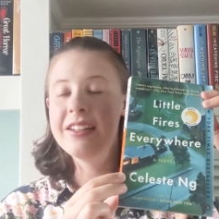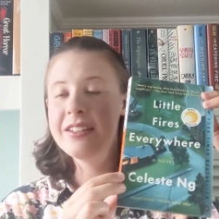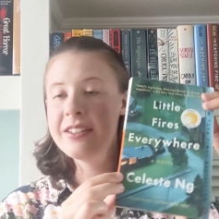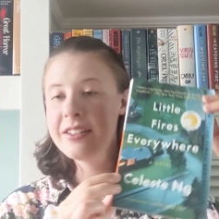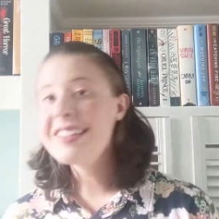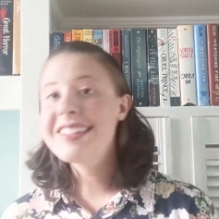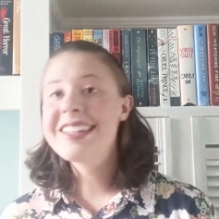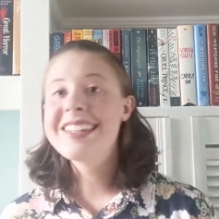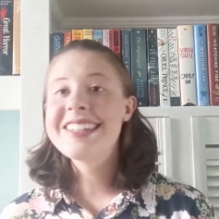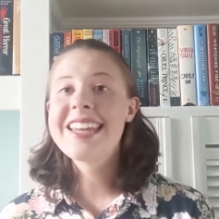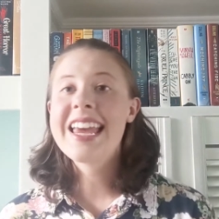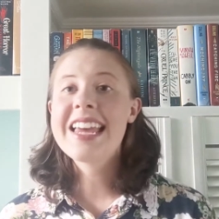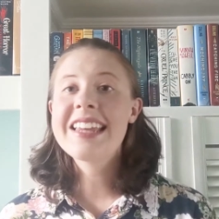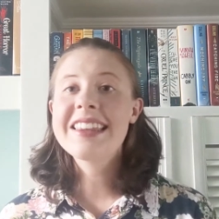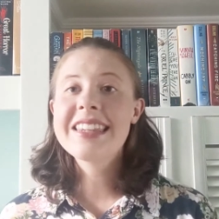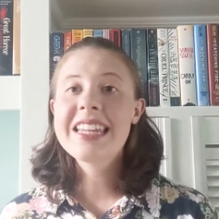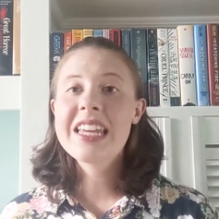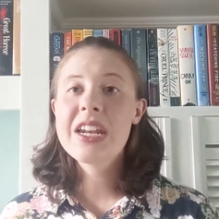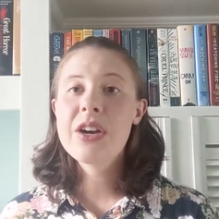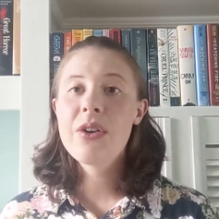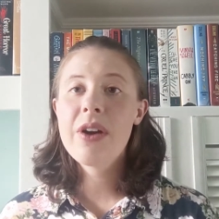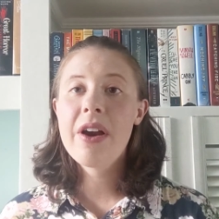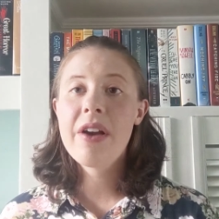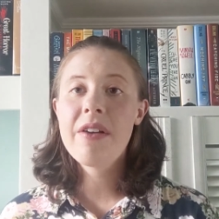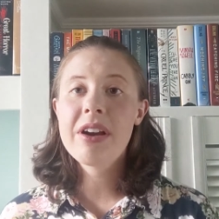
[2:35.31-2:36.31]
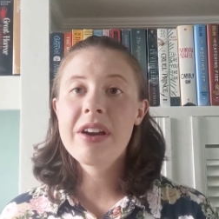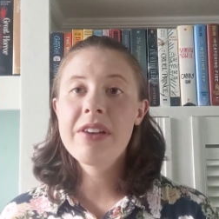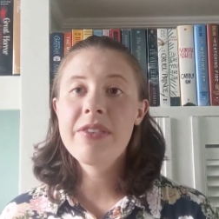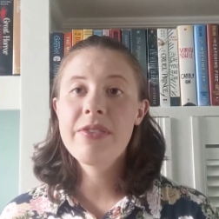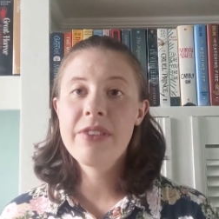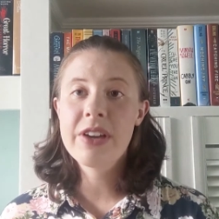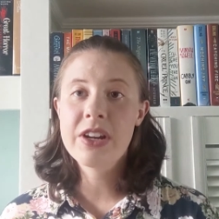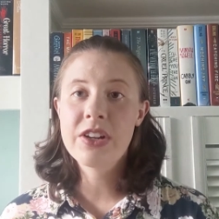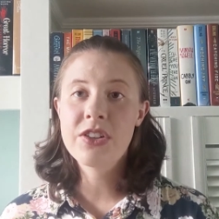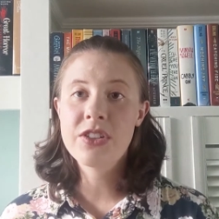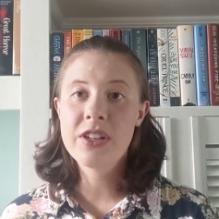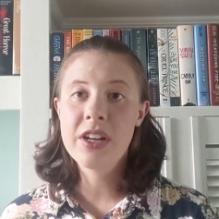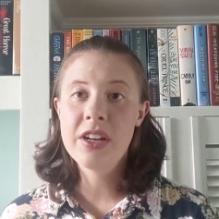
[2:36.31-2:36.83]
This is a literary
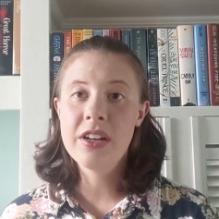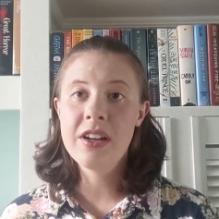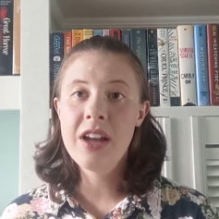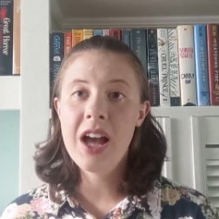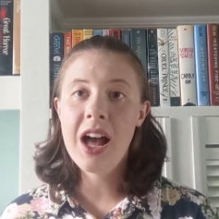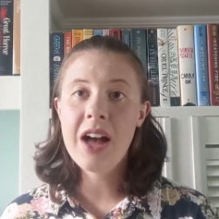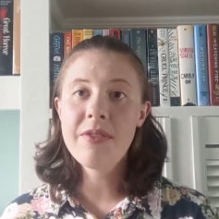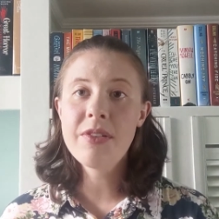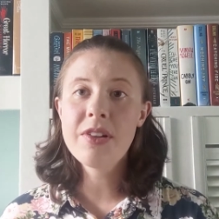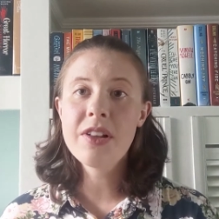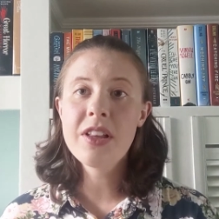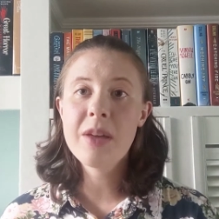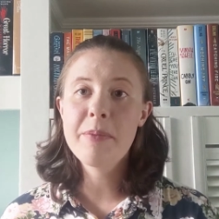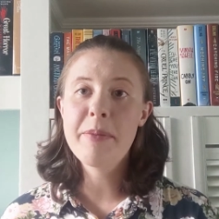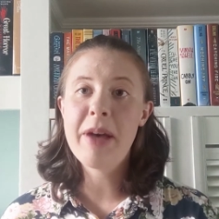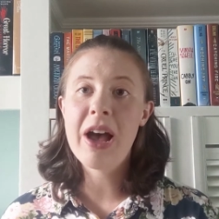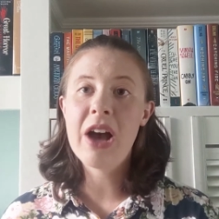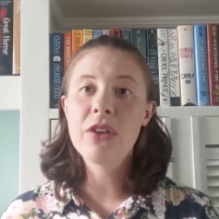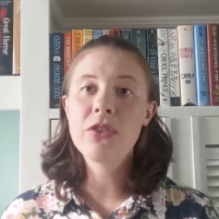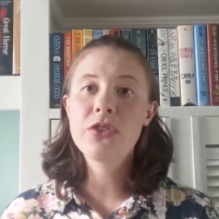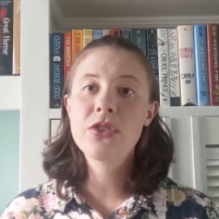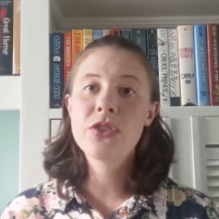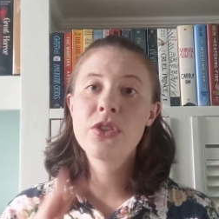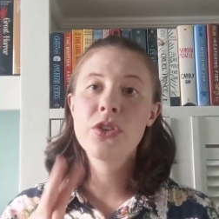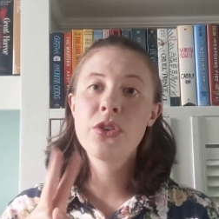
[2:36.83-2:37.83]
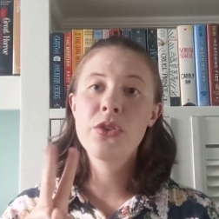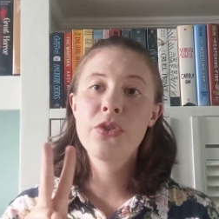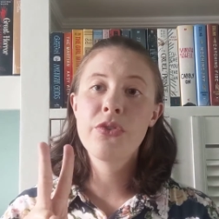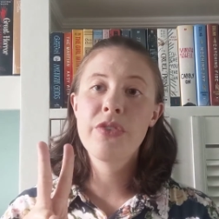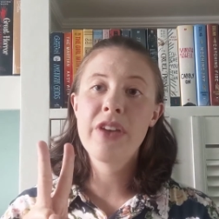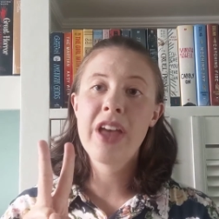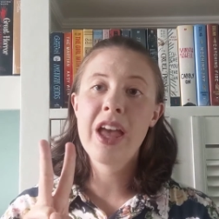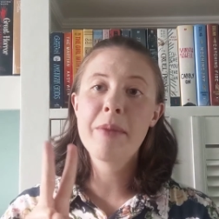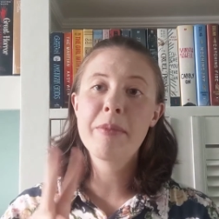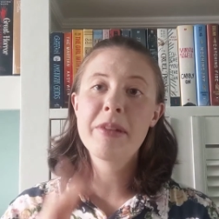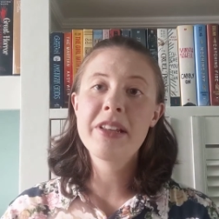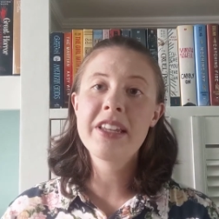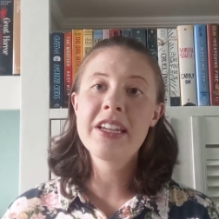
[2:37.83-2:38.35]
fiction novel about 2
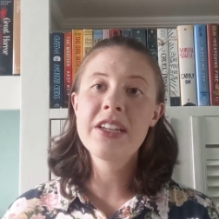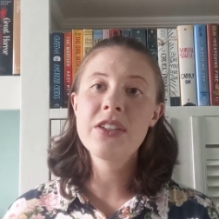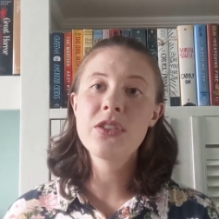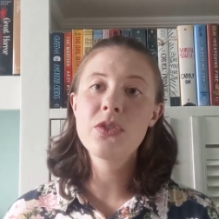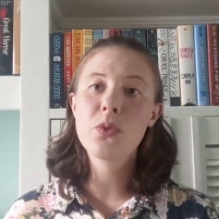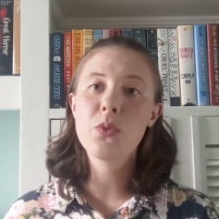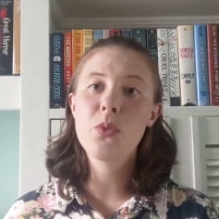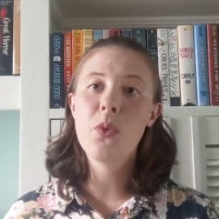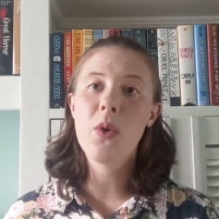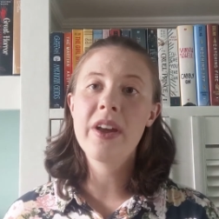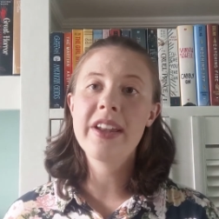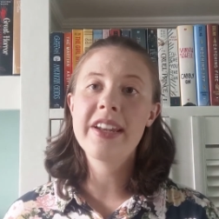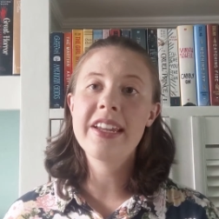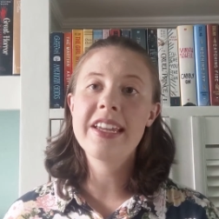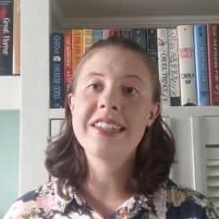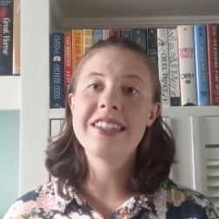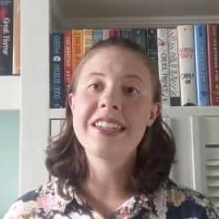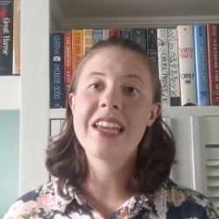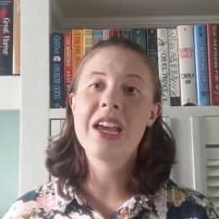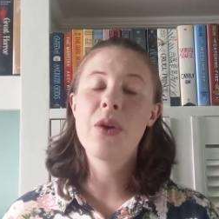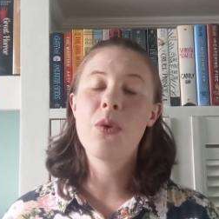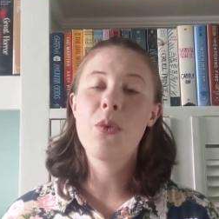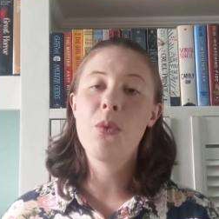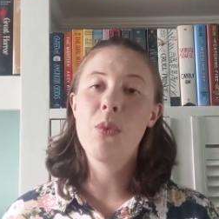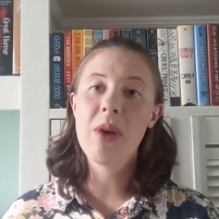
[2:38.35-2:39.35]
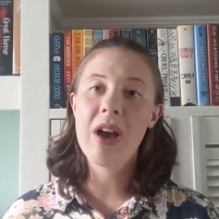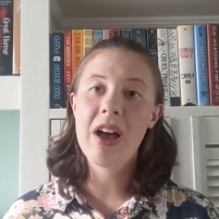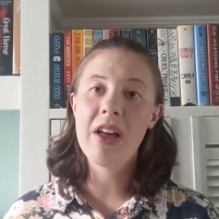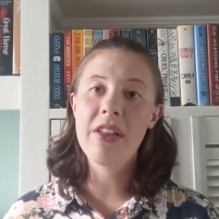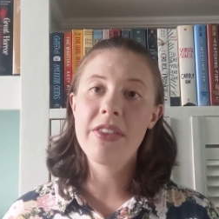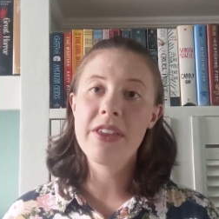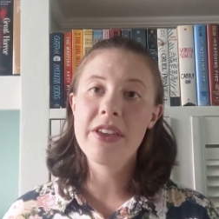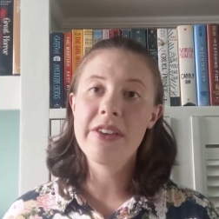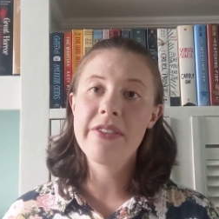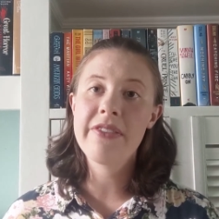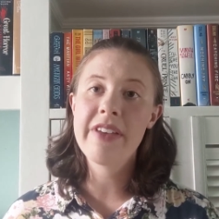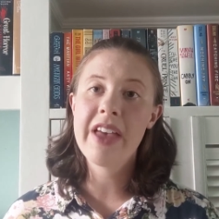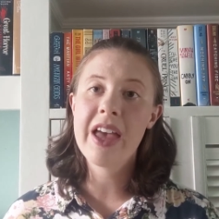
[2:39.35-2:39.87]
families. One is a
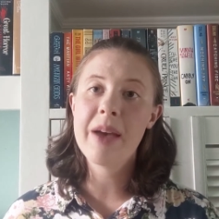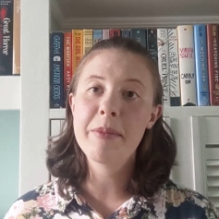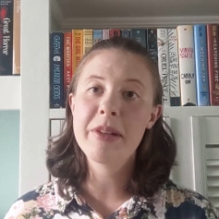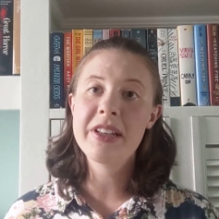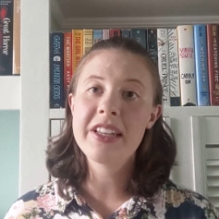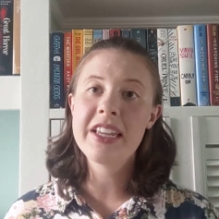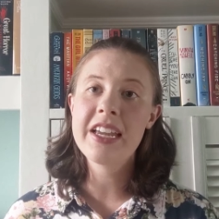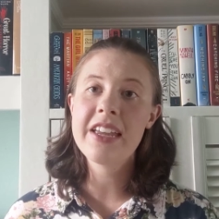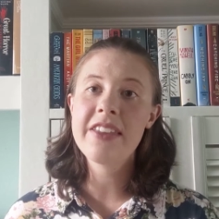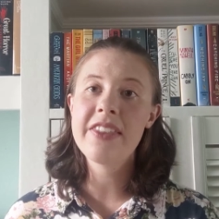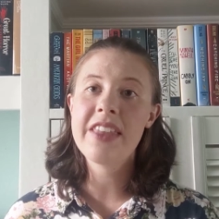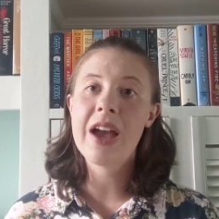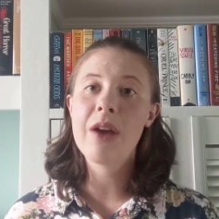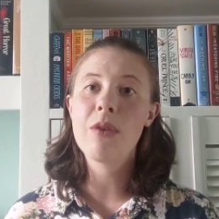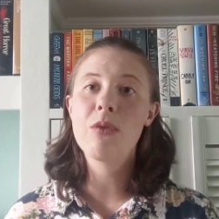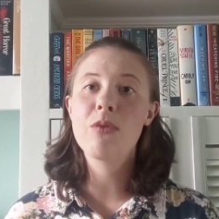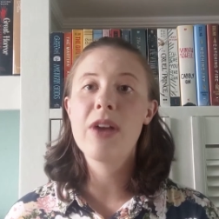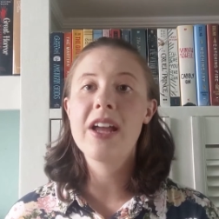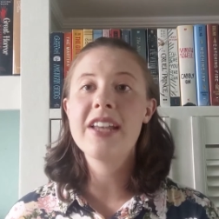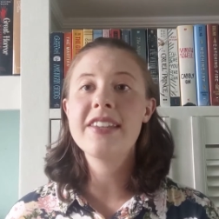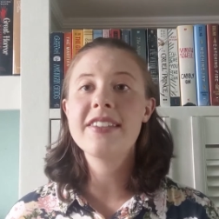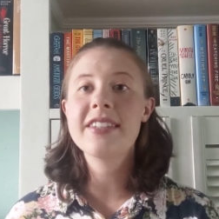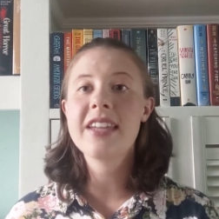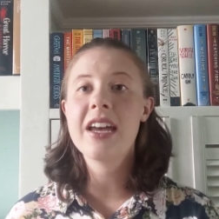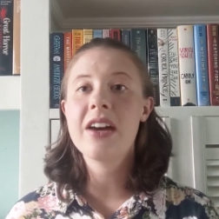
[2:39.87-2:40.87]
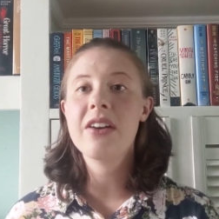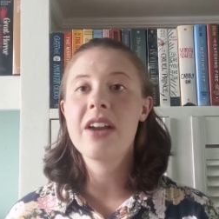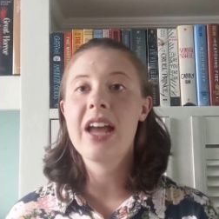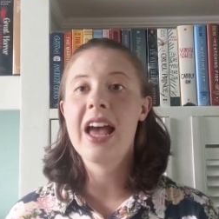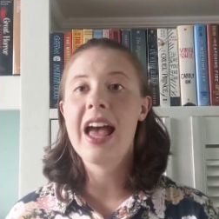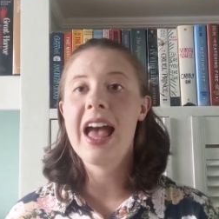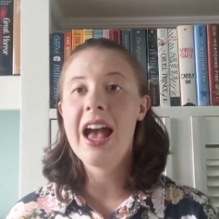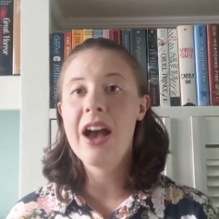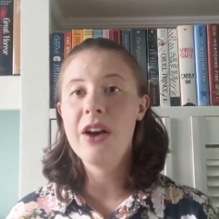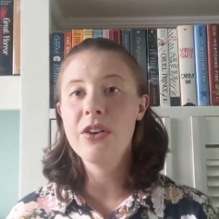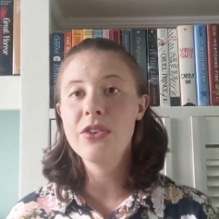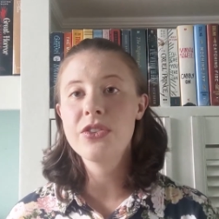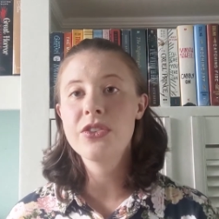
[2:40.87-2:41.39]
wealthy family that rents out a
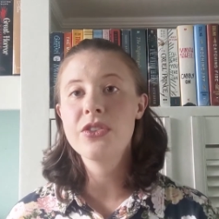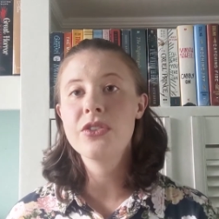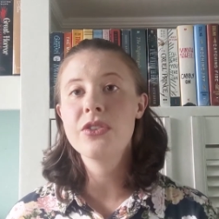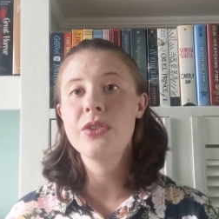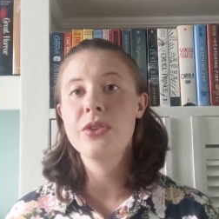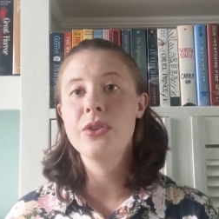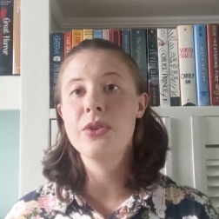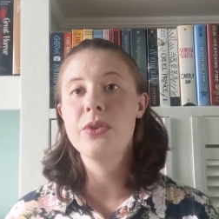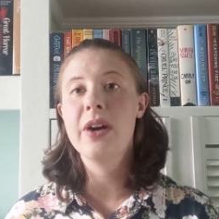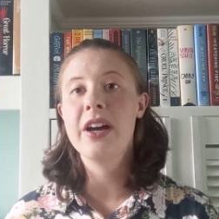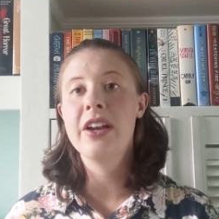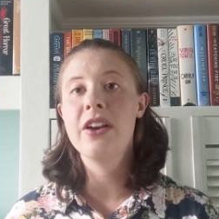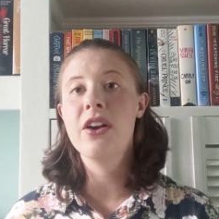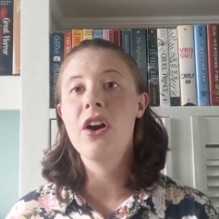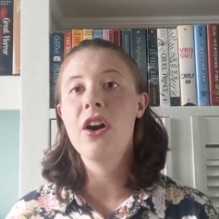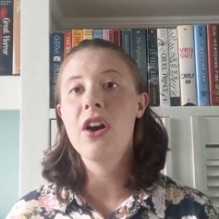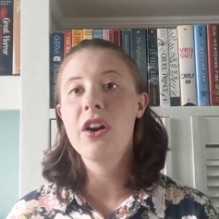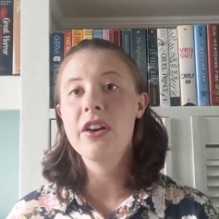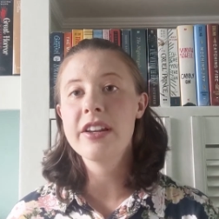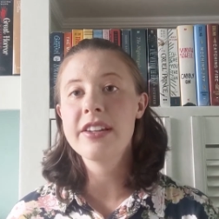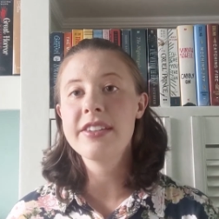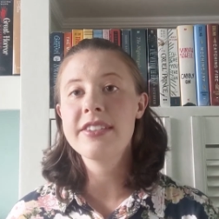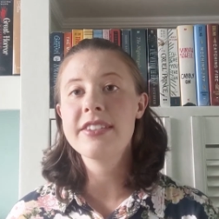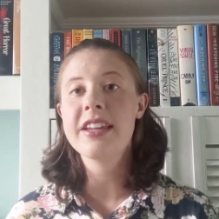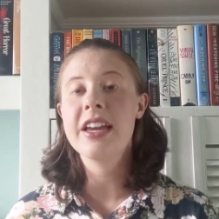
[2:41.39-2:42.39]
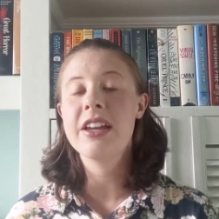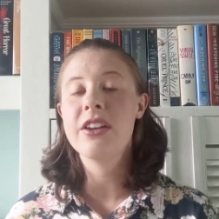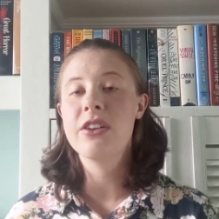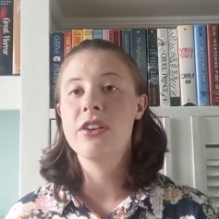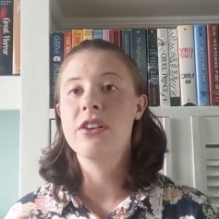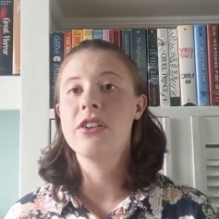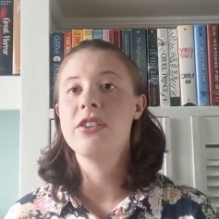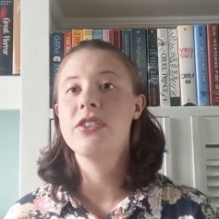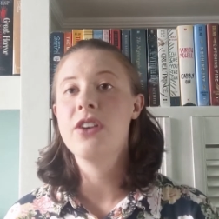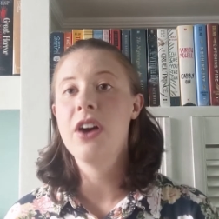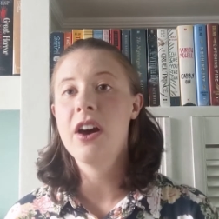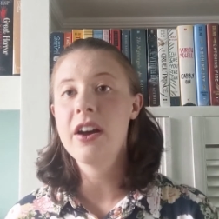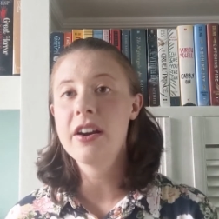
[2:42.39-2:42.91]
house to an artist and
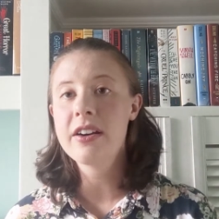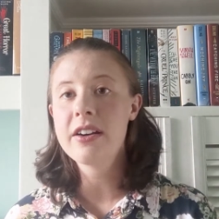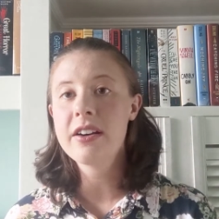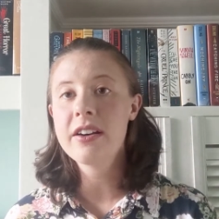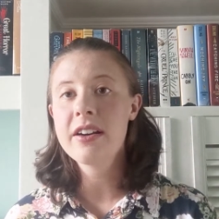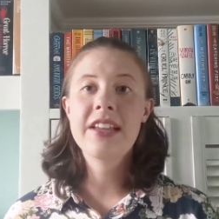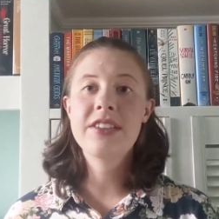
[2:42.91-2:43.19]
her daughter.